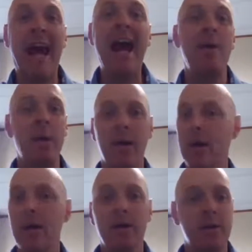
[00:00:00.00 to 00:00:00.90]
a cap,
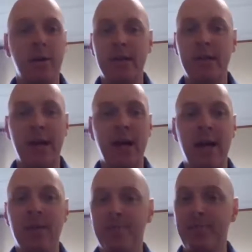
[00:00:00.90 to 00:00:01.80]
so they'll
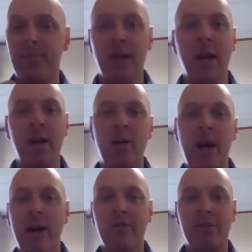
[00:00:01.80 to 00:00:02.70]
say, hey, you
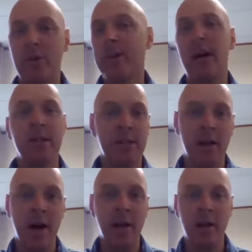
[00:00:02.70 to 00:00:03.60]
have
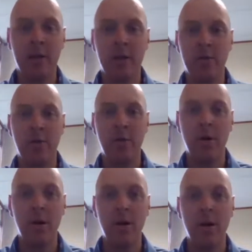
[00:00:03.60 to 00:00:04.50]
$3,000
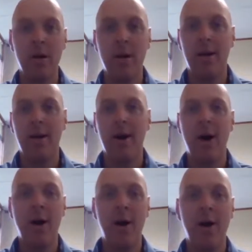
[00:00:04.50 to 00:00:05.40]
or
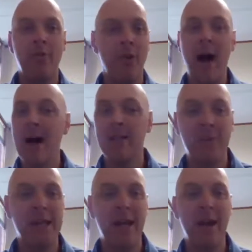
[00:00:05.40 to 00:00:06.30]
for
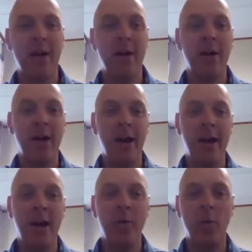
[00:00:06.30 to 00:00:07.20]
hospice care,
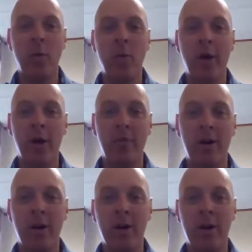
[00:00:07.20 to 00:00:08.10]
and we won't
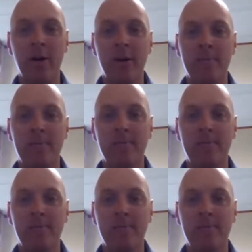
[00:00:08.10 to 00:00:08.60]
cover,